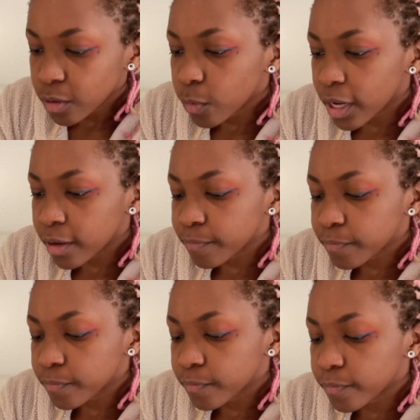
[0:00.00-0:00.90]
Wait,
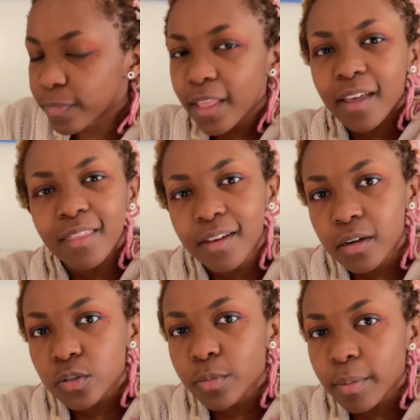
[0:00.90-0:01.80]
I think
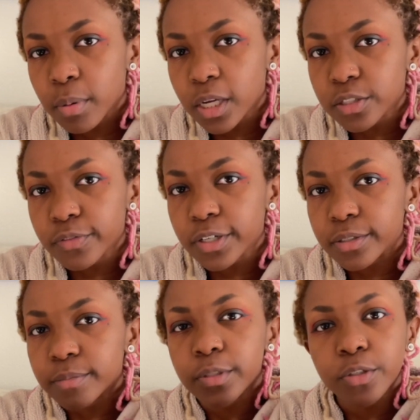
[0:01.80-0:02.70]
I'll do my blush
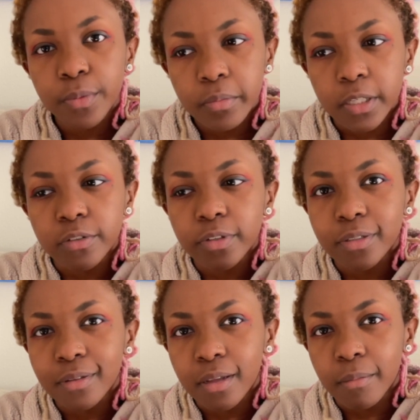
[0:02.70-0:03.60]
first. I'm gonna do my blush
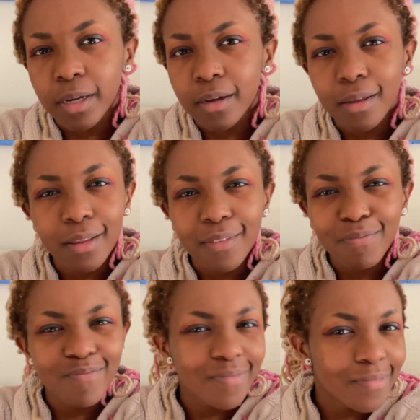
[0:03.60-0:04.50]
first and then my highlight.
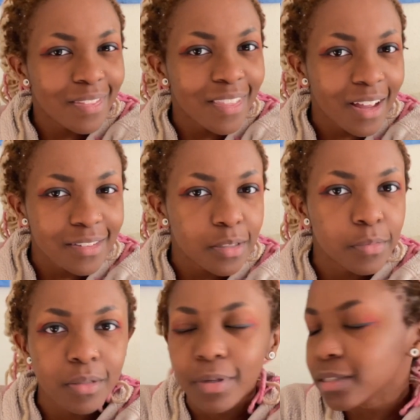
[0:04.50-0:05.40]
That
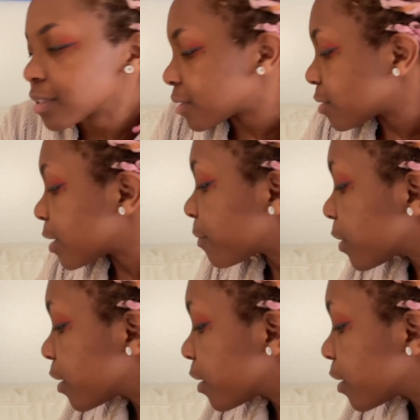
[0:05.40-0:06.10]
seems to make sense to me.